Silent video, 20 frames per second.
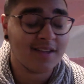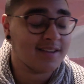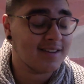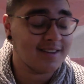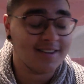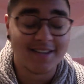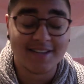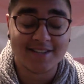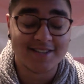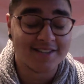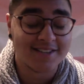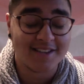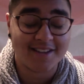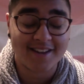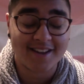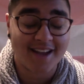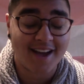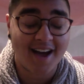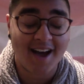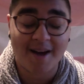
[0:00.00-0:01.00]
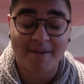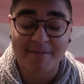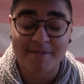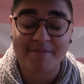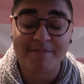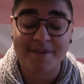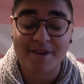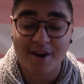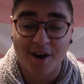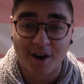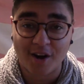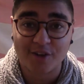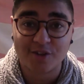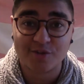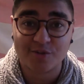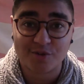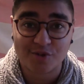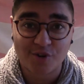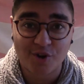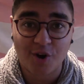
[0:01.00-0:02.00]
Listen, I'm gonna be
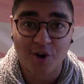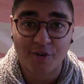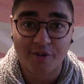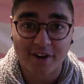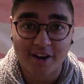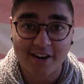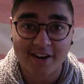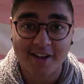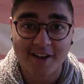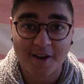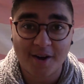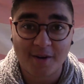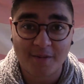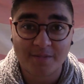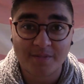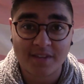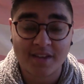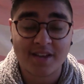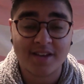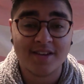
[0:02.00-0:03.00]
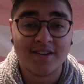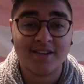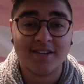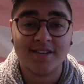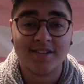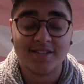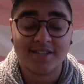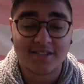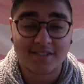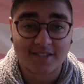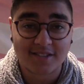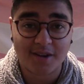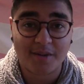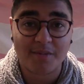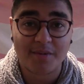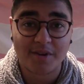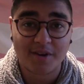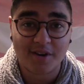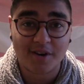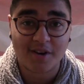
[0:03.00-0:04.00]
honest with y'all right now.
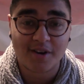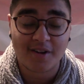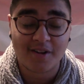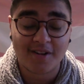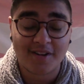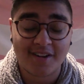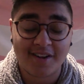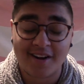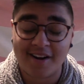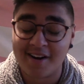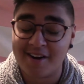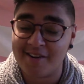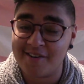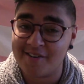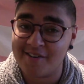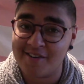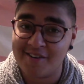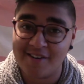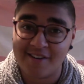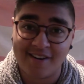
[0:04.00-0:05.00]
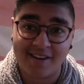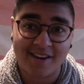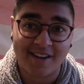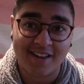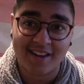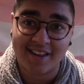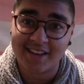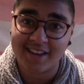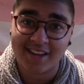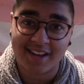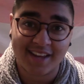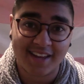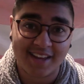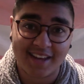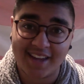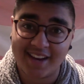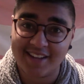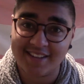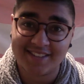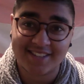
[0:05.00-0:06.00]
Some of y'all are really gonna
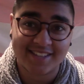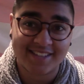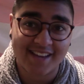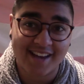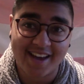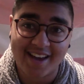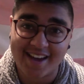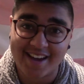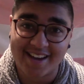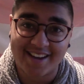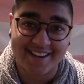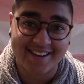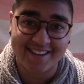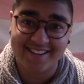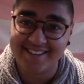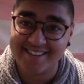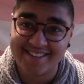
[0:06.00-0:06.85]
get it today.